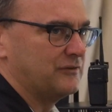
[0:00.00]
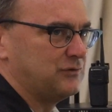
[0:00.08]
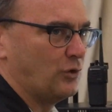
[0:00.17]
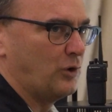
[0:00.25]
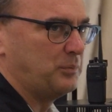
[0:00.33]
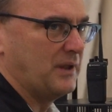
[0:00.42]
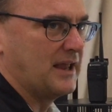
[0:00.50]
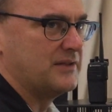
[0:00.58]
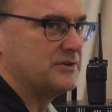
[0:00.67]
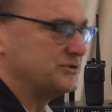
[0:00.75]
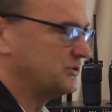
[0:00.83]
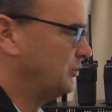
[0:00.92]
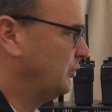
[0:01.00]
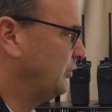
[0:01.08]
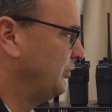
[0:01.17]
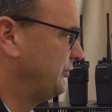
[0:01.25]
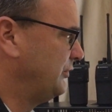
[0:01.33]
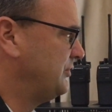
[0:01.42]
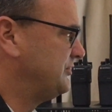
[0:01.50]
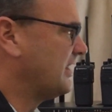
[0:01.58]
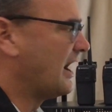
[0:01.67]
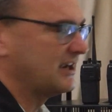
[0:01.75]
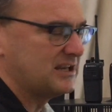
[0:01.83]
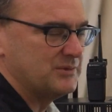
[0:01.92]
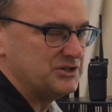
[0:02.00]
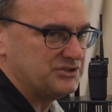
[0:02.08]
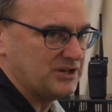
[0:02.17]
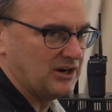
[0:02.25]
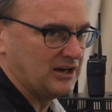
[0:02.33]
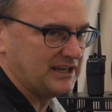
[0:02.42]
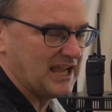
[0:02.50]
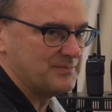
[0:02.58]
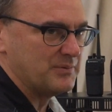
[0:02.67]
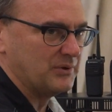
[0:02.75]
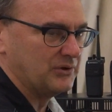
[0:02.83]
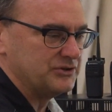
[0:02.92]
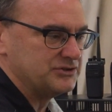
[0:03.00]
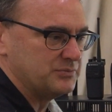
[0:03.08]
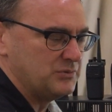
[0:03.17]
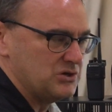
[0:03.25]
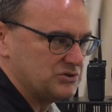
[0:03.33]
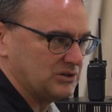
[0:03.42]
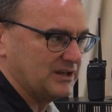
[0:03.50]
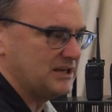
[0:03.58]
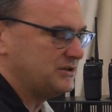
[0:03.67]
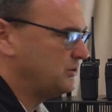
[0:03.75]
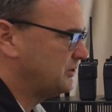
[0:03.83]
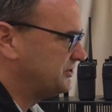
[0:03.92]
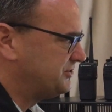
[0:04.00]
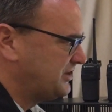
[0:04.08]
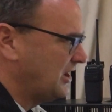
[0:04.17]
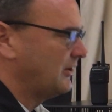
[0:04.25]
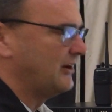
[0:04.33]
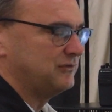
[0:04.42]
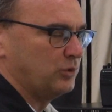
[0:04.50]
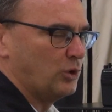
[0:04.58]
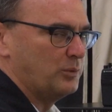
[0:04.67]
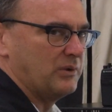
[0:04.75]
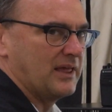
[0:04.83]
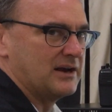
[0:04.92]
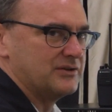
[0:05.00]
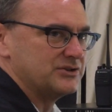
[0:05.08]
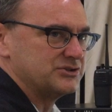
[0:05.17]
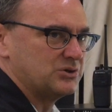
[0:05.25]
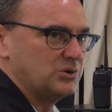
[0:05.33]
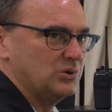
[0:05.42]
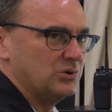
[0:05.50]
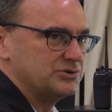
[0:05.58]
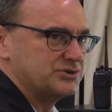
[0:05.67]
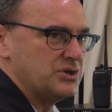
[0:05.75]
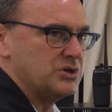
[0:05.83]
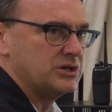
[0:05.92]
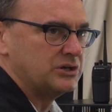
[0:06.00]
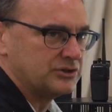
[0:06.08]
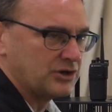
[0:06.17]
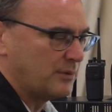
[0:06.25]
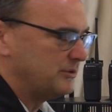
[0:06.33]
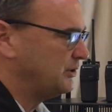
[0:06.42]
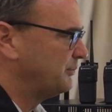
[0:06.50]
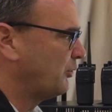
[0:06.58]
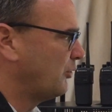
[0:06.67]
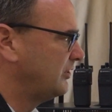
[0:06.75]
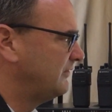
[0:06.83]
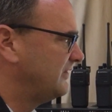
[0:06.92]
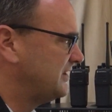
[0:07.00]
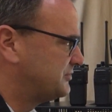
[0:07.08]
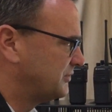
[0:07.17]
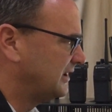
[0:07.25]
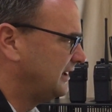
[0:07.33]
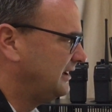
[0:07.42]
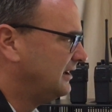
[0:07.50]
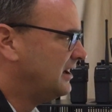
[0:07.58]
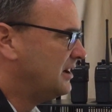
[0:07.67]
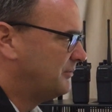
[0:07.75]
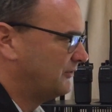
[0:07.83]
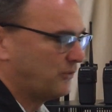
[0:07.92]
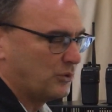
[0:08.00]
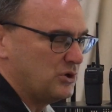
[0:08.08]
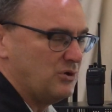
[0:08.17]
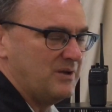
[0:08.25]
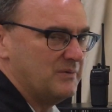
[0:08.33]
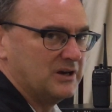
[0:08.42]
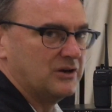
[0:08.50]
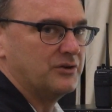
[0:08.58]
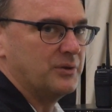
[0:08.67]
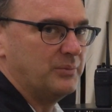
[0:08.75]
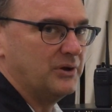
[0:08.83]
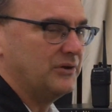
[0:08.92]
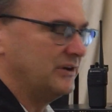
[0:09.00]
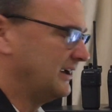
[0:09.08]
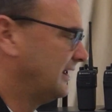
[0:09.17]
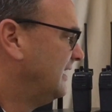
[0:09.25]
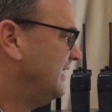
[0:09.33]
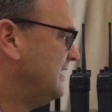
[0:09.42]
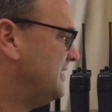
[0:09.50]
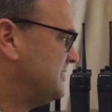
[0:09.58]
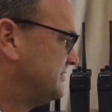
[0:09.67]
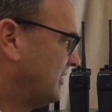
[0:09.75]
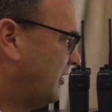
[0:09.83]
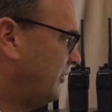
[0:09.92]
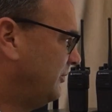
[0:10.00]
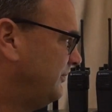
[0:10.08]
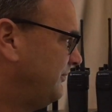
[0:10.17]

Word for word: a floor plan of the school, through the document sharing capabilities of Mutualink, you could share a floor plan of the school so you could determine your point of entry before you even enter the building. So